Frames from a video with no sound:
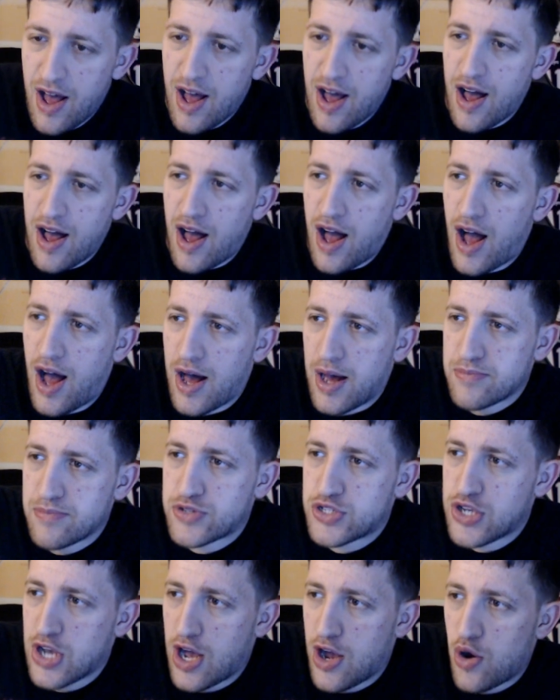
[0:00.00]
Um,
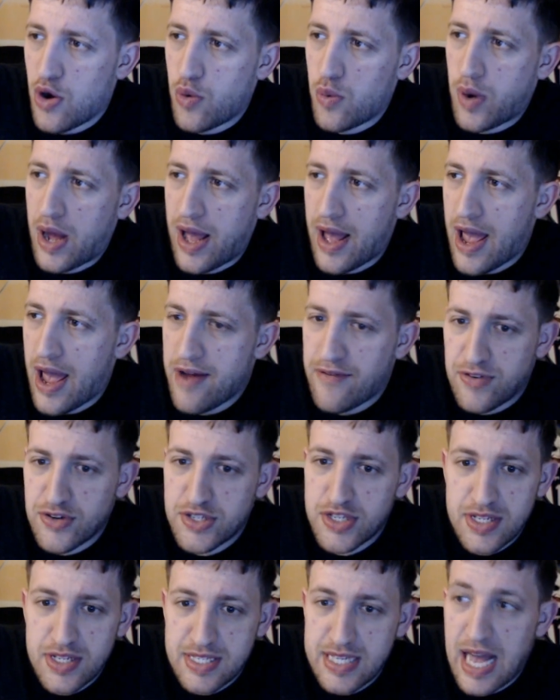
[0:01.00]
so ever
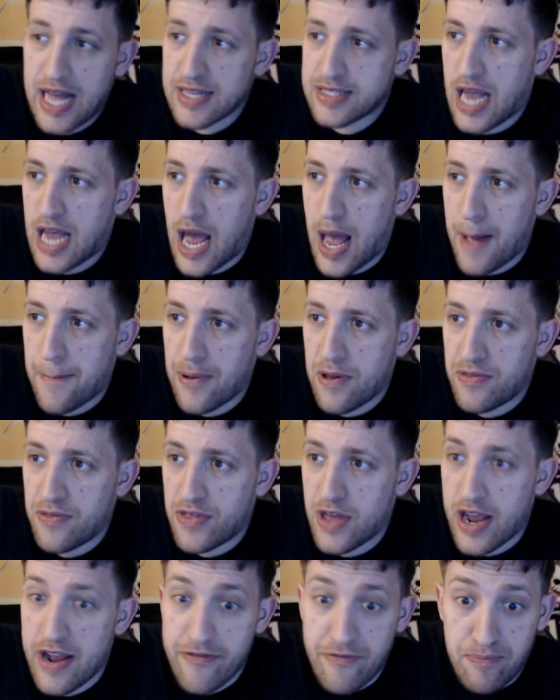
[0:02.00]
since that's happened,
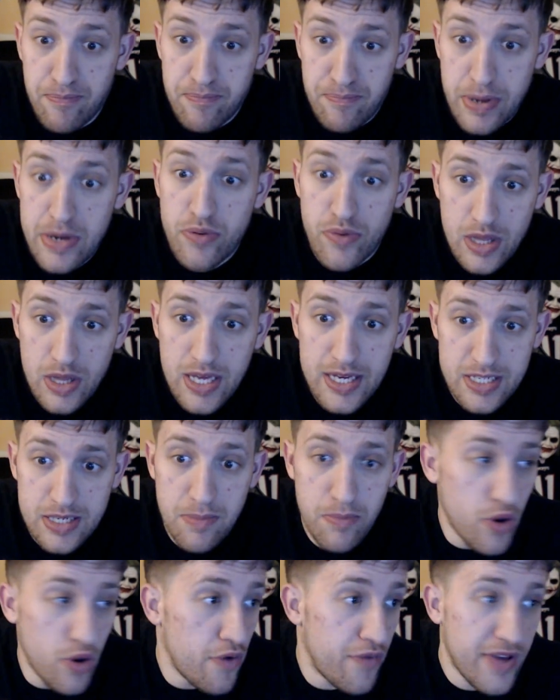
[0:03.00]
they've been releasing
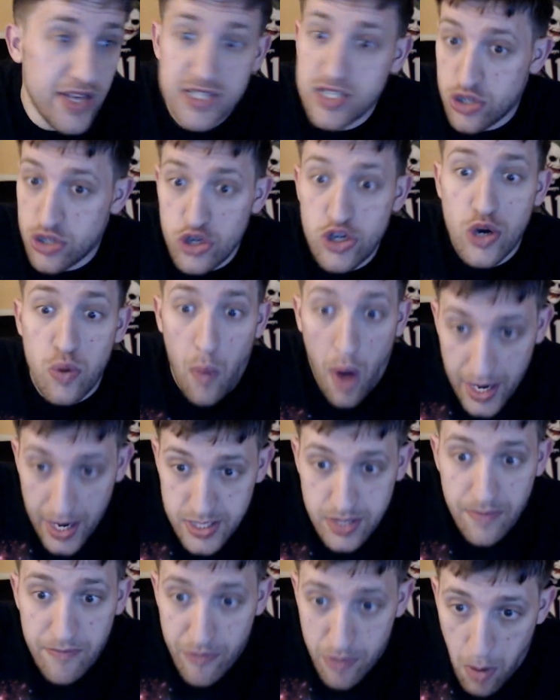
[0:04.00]
movies and you can watch
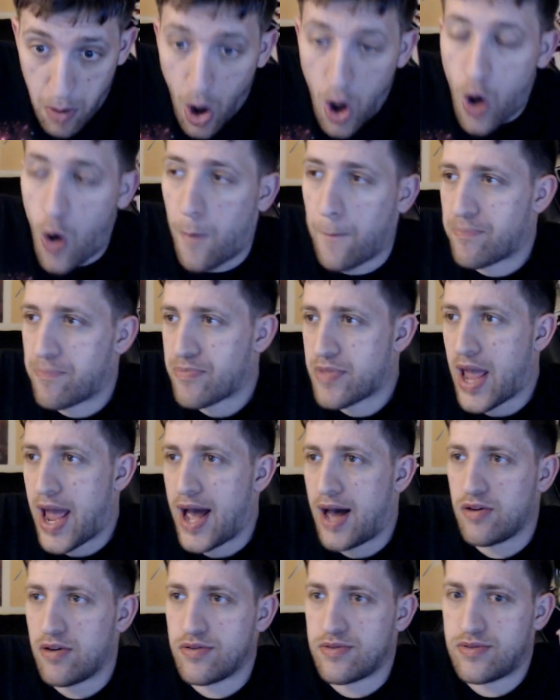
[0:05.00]
them from home.
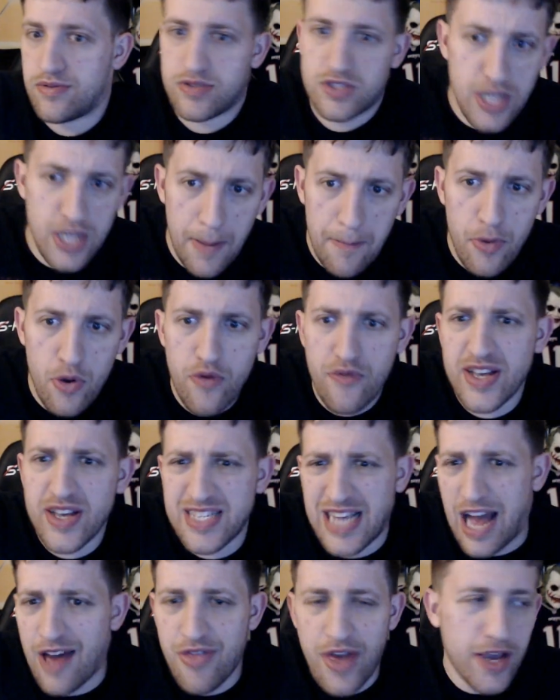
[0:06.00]
Now, some movies
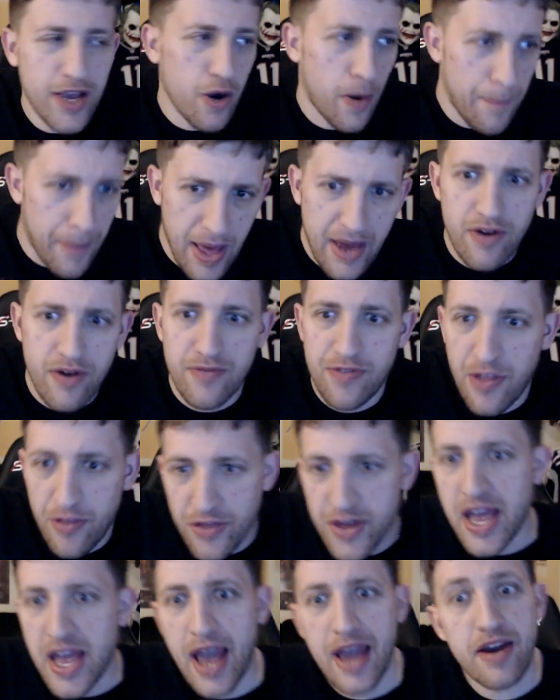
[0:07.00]
I think are better in the
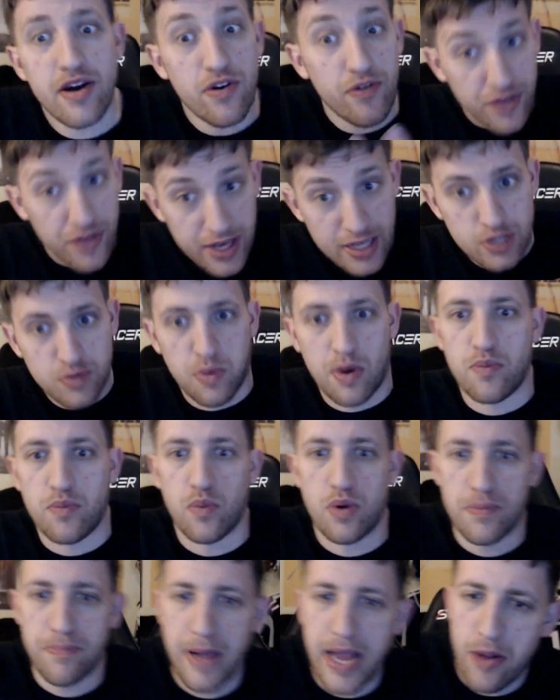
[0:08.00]
theater. This one would
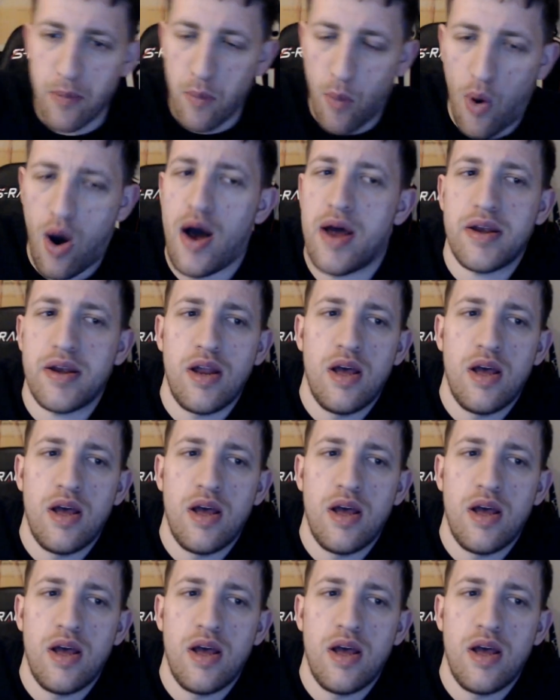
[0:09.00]
be one,